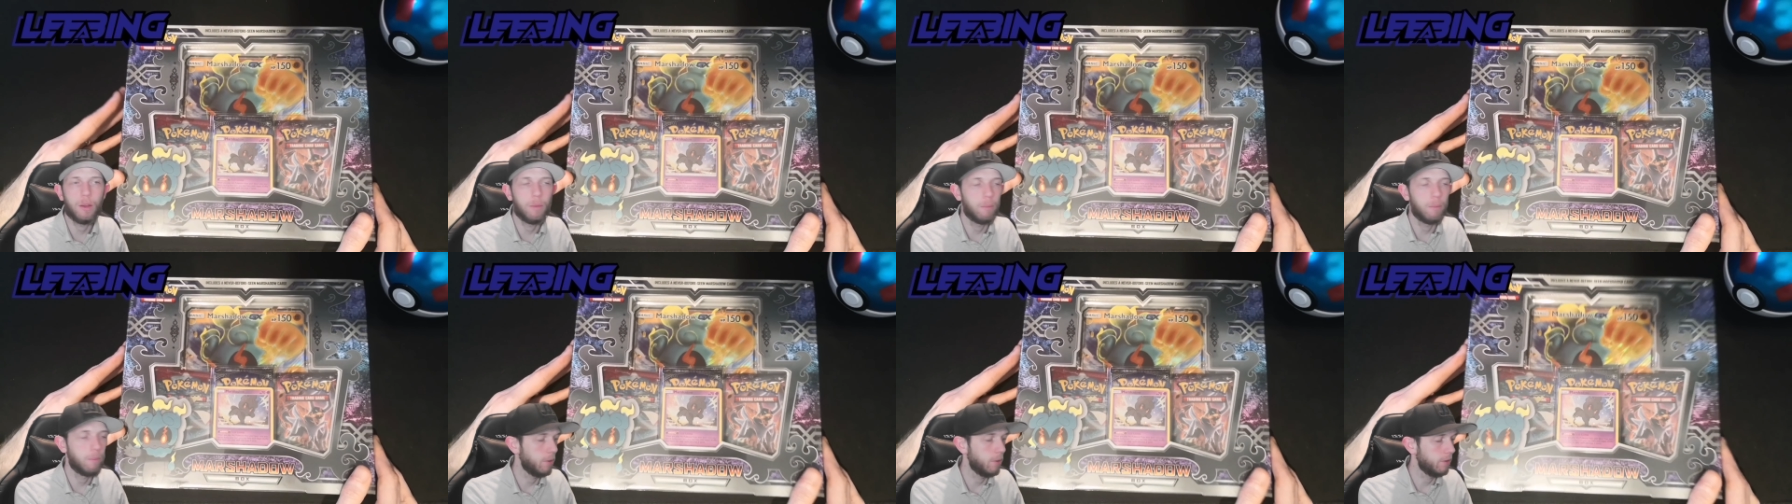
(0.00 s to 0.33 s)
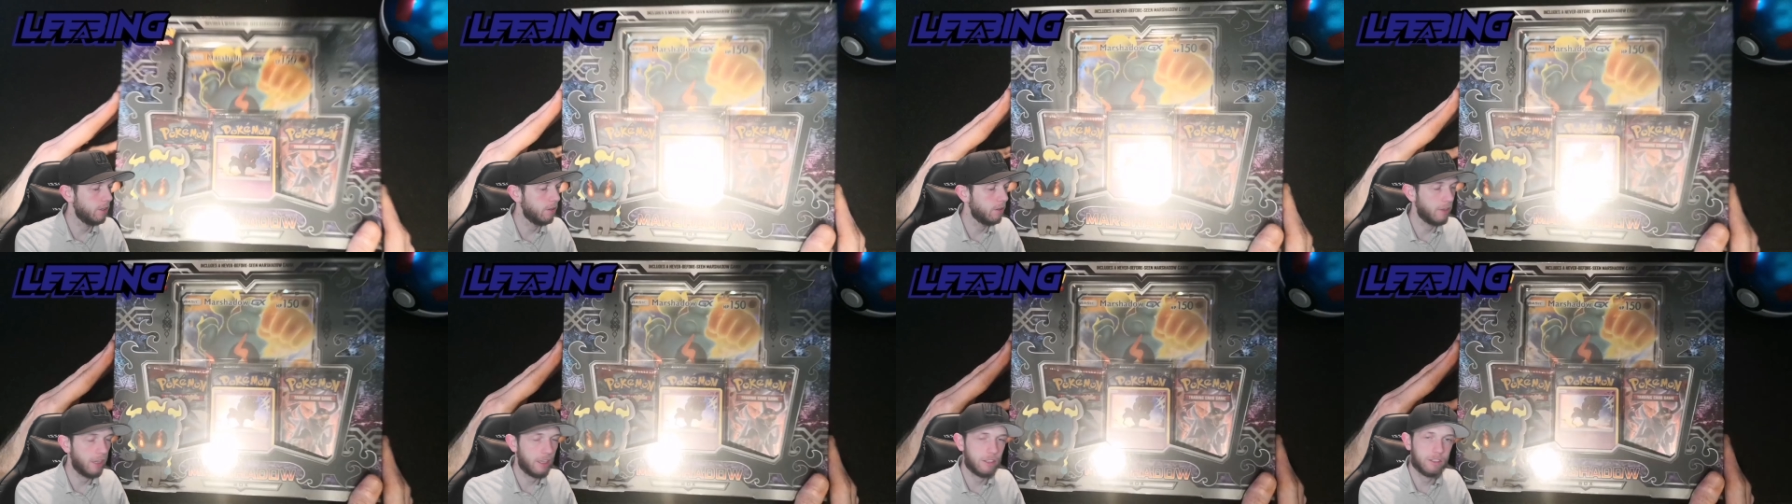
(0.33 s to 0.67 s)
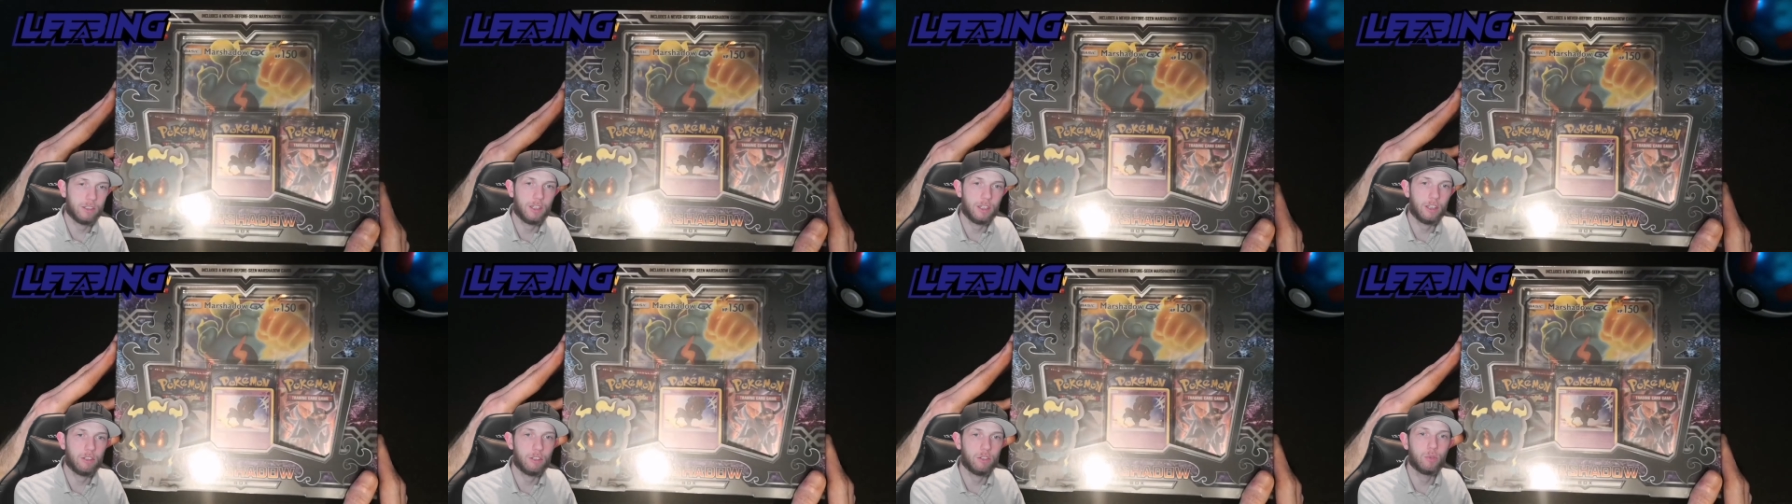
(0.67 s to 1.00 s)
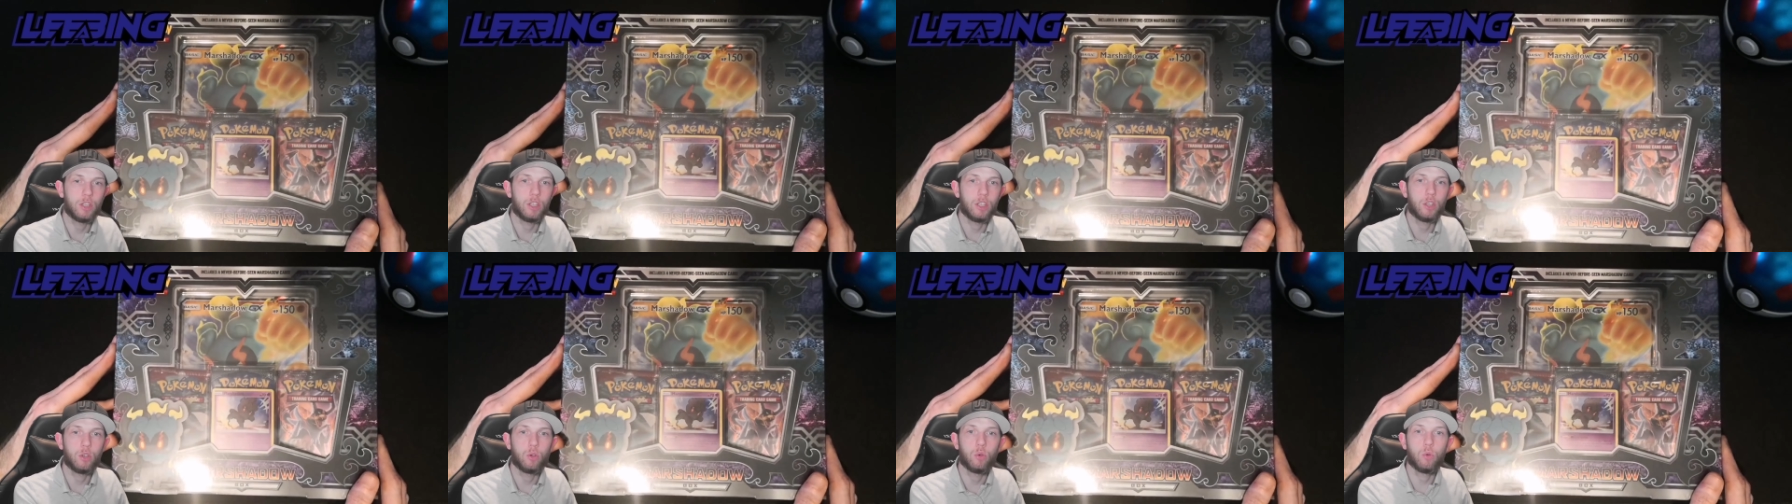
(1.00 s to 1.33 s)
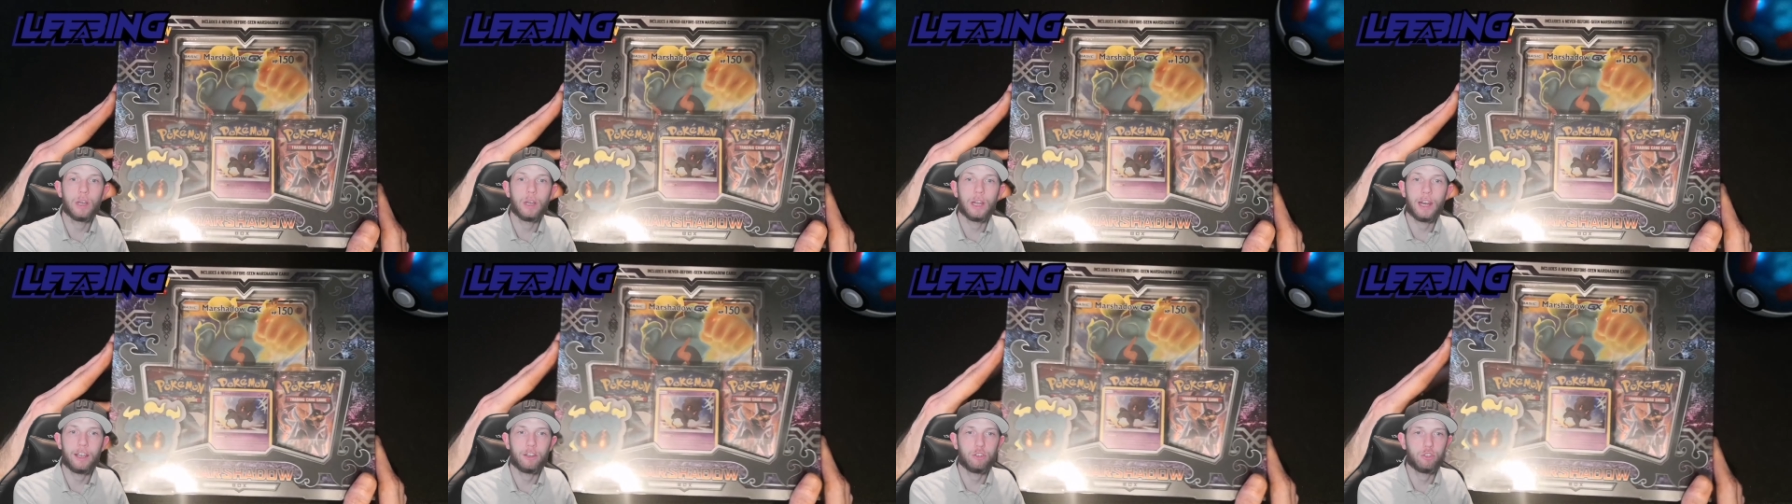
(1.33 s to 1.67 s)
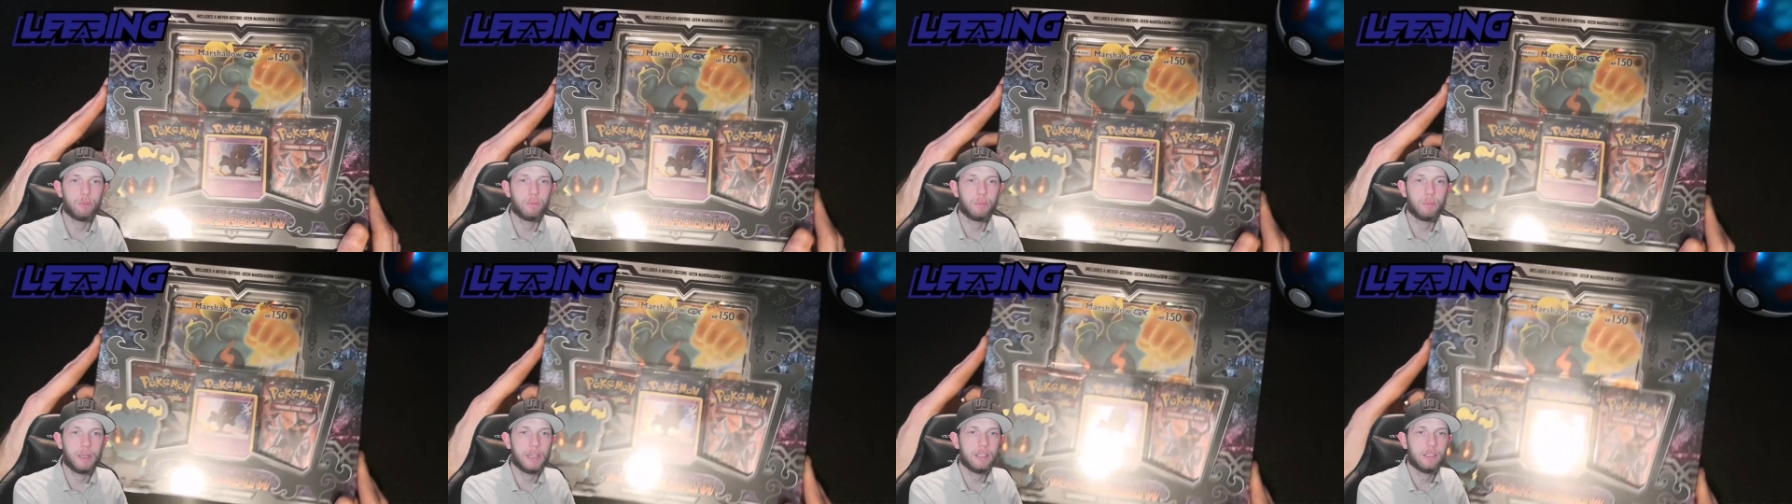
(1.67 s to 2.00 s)
But still, that's a really cool collection
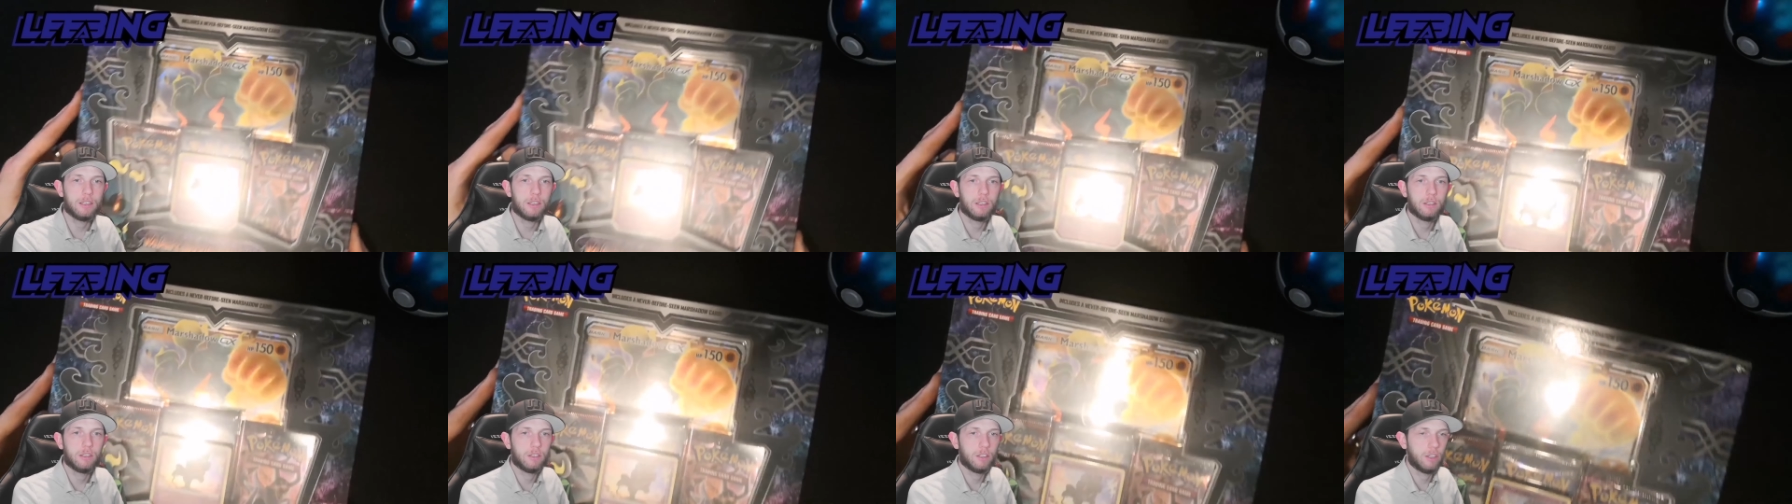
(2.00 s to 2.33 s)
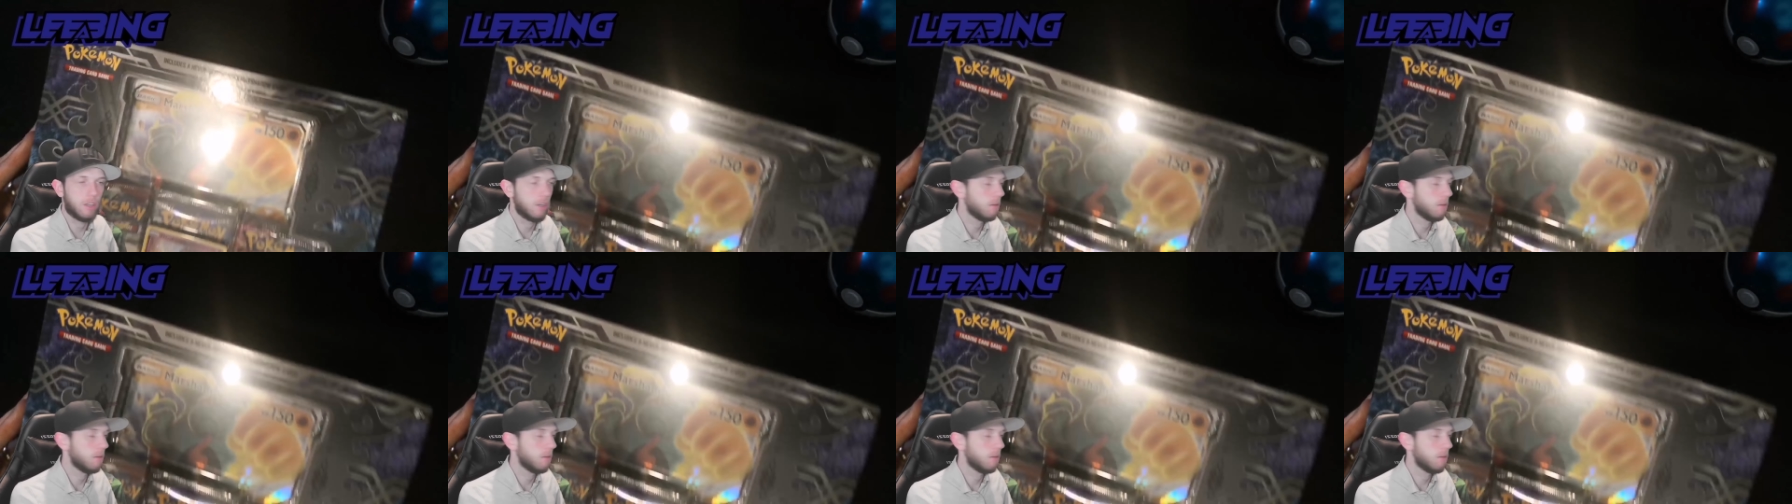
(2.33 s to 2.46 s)
piece to go in my